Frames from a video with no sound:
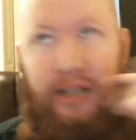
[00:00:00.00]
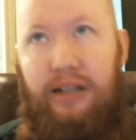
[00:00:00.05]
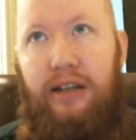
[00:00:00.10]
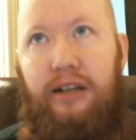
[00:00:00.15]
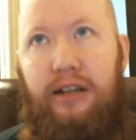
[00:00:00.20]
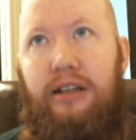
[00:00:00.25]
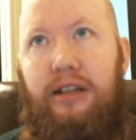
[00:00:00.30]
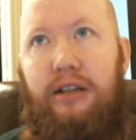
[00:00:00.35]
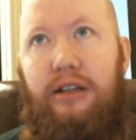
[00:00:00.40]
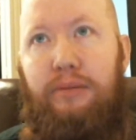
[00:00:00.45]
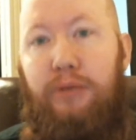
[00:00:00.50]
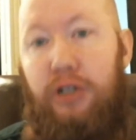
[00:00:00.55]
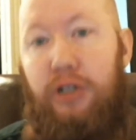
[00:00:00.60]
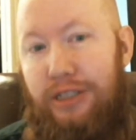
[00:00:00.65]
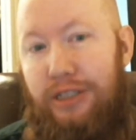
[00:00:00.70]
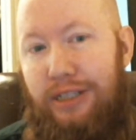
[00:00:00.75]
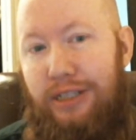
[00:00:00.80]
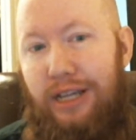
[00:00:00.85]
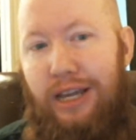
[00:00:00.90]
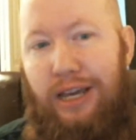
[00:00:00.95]
another
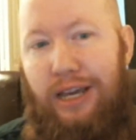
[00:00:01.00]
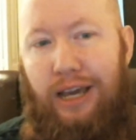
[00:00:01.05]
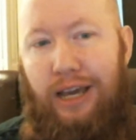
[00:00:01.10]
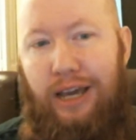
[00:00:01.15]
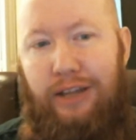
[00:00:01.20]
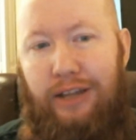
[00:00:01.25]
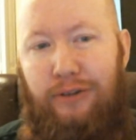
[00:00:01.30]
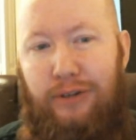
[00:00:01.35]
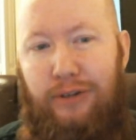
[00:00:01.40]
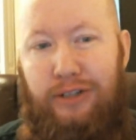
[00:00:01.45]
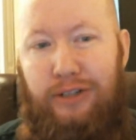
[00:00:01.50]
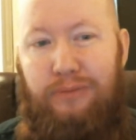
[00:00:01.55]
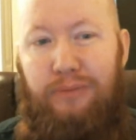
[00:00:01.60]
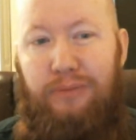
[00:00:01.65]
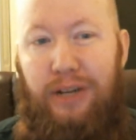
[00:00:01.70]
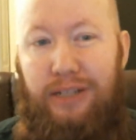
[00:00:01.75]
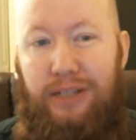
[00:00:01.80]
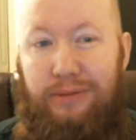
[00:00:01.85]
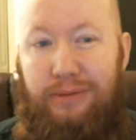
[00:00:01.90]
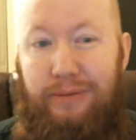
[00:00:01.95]
person, and you want to
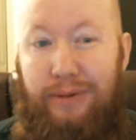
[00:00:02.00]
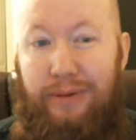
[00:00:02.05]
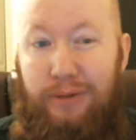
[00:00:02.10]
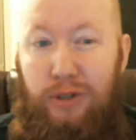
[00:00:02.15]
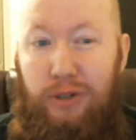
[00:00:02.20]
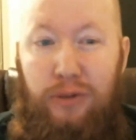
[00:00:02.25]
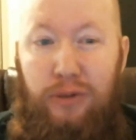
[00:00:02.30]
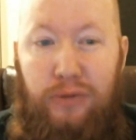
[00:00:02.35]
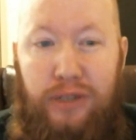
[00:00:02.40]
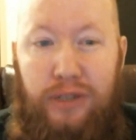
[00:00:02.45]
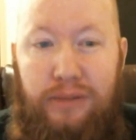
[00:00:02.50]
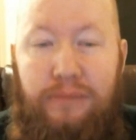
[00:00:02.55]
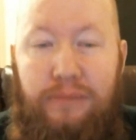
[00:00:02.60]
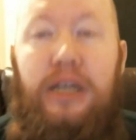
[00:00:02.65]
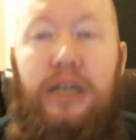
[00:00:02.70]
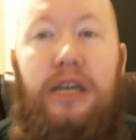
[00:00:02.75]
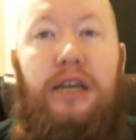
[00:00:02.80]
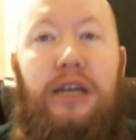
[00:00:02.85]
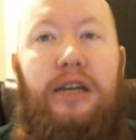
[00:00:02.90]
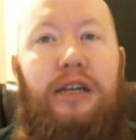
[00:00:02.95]
possibly maybe trade with them,
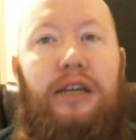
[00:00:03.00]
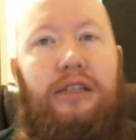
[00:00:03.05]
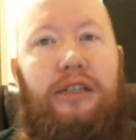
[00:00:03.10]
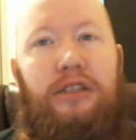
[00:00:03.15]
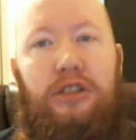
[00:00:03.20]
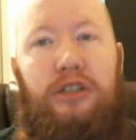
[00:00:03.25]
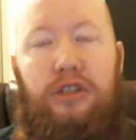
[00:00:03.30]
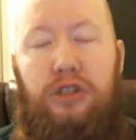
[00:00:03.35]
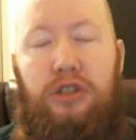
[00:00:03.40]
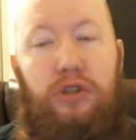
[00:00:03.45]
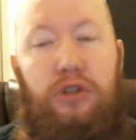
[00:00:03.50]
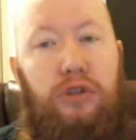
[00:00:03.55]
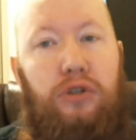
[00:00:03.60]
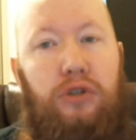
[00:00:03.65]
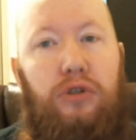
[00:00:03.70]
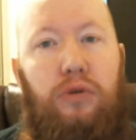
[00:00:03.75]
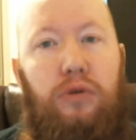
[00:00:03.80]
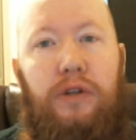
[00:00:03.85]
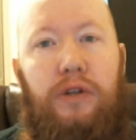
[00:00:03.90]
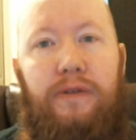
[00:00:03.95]
just
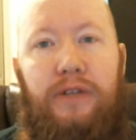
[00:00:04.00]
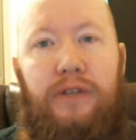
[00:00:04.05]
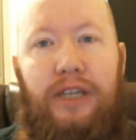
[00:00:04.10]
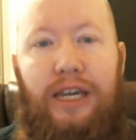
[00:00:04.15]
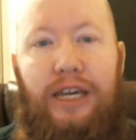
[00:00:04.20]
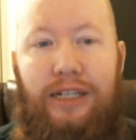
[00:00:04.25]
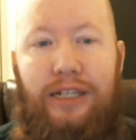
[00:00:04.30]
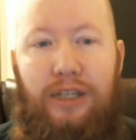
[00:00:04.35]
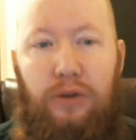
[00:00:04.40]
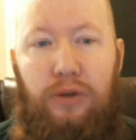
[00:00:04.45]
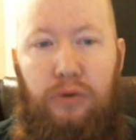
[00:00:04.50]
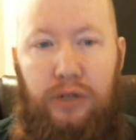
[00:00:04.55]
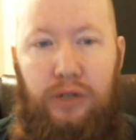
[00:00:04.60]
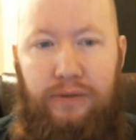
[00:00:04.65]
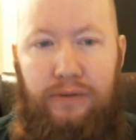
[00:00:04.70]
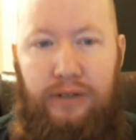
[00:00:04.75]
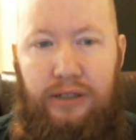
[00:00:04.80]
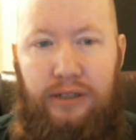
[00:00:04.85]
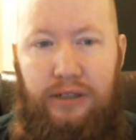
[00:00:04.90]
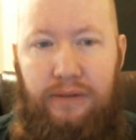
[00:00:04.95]
do whatever you can to get rid
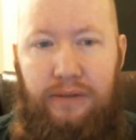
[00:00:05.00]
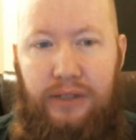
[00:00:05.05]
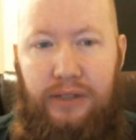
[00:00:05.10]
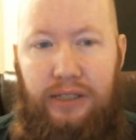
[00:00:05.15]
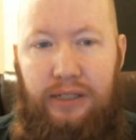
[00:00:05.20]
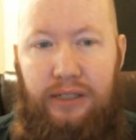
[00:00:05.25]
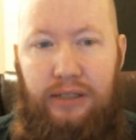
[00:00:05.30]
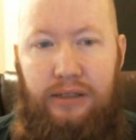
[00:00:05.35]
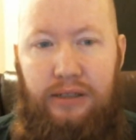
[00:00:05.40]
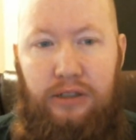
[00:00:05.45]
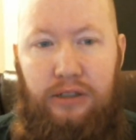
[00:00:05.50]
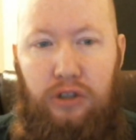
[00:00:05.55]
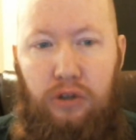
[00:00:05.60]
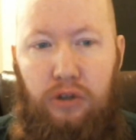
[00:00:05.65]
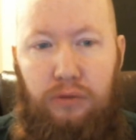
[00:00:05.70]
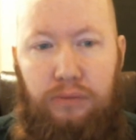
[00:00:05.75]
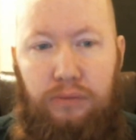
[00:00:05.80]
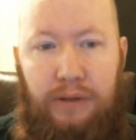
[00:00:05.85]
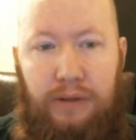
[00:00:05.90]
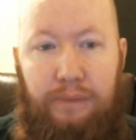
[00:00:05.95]
of it if it can,
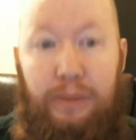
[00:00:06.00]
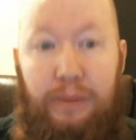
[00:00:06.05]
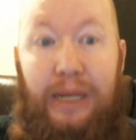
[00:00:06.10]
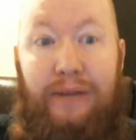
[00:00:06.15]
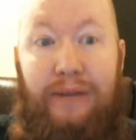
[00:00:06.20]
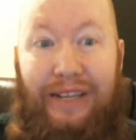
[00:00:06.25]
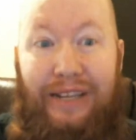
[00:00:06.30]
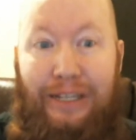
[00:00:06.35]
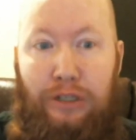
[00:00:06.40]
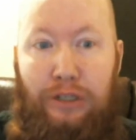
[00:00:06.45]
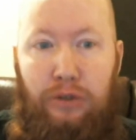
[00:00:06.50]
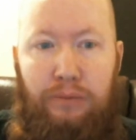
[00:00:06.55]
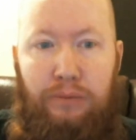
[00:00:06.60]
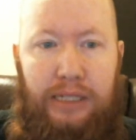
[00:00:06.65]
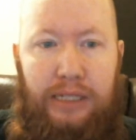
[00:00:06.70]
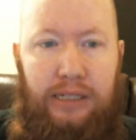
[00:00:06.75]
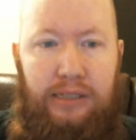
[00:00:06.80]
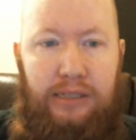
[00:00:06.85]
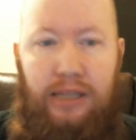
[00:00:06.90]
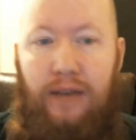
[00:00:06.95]
benefit you,
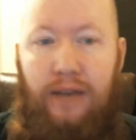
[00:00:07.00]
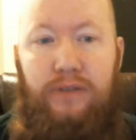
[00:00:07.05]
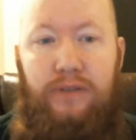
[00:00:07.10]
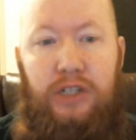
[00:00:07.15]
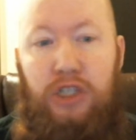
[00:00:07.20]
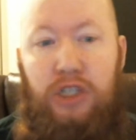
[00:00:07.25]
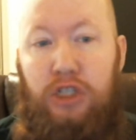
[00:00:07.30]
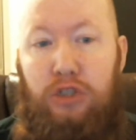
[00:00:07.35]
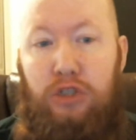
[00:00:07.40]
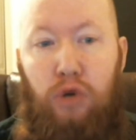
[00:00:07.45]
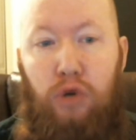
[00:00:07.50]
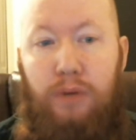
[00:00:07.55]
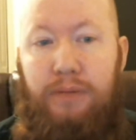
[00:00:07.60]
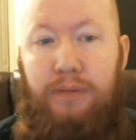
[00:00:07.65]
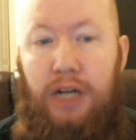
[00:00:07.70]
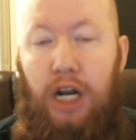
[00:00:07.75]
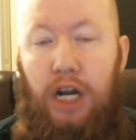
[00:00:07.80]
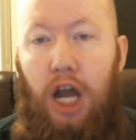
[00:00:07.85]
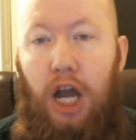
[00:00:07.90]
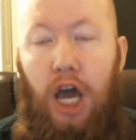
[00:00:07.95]
because I've just
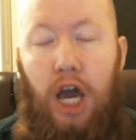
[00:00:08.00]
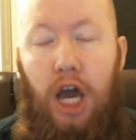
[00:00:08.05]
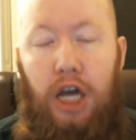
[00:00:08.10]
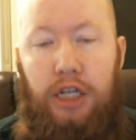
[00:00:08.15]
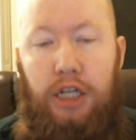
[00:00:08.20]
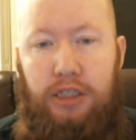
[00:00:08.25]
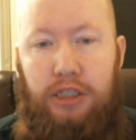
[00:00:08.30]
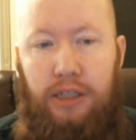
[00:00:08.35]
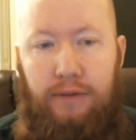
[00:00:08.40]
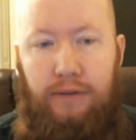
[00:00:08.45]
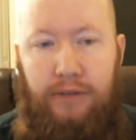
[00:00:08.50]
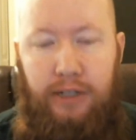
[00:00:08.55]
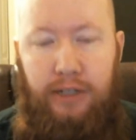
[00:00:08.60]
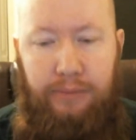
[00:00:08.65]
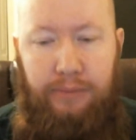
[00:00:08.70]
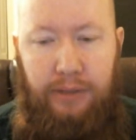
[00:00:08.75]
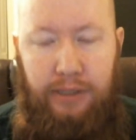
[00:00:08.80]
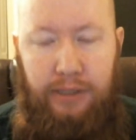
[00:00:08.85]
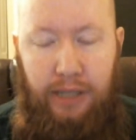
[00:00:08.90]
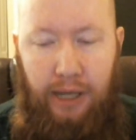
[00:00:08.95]
dropped a lot of stuff
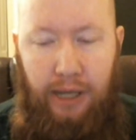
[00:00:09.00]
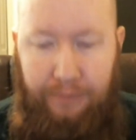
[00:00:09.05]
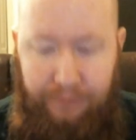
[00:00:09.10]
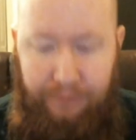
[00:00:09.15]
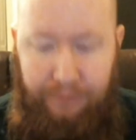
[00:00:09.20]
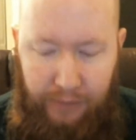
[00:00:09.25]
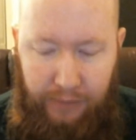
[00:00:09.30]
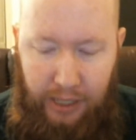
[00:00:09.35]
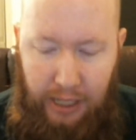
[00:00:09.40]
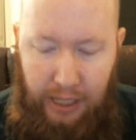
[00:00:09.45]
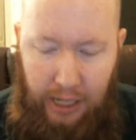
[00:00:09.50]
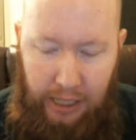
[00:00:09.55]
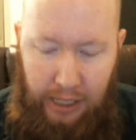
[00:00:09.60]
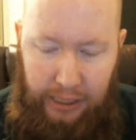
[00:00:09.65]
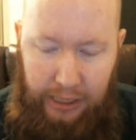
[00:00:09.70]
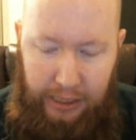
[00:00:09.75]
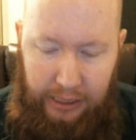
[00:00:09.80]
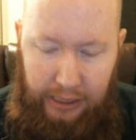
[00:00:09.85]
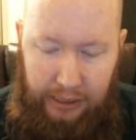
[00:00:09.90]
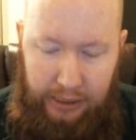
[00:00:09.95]
there. But yeah,
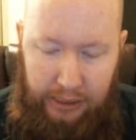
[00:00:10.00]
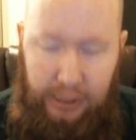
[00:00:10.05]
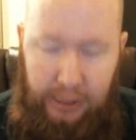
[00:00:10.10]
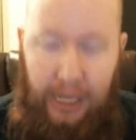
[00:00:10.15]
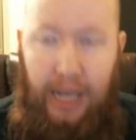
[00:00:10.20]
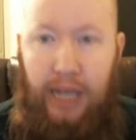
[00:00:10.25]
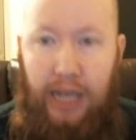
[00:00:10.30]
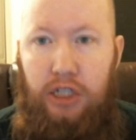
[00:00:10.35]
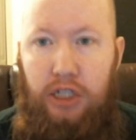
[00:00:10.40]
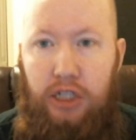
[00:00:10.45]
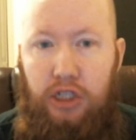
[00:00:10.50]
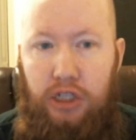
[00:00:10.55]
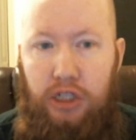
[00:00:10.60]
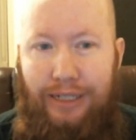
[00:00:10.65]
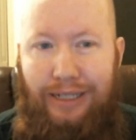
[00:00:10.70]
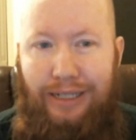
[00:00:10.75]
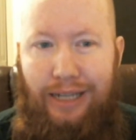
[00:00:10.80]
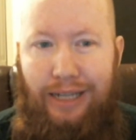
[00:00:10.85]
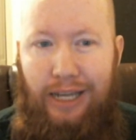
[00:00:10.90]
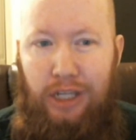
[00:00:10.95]
the stash
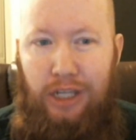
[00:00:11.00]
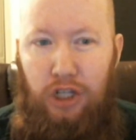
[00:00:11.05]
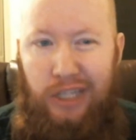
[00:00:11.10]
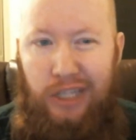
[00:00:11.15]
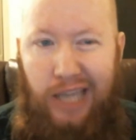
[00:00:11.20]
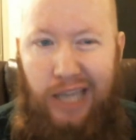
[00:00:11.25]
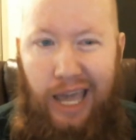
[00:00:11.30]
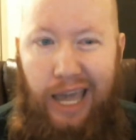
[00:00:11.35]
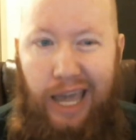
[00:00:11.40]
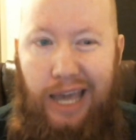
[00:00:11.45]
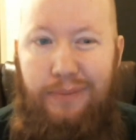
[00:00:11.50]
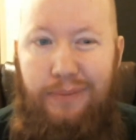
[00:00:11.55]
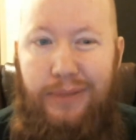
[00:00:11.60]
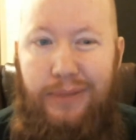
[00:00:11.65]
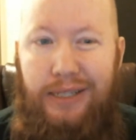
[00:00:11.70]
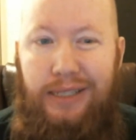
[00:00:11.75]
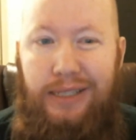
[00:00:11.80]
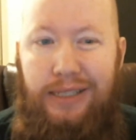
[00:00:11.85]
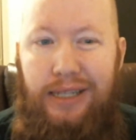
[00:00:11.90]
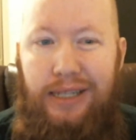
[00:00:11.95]
at your camp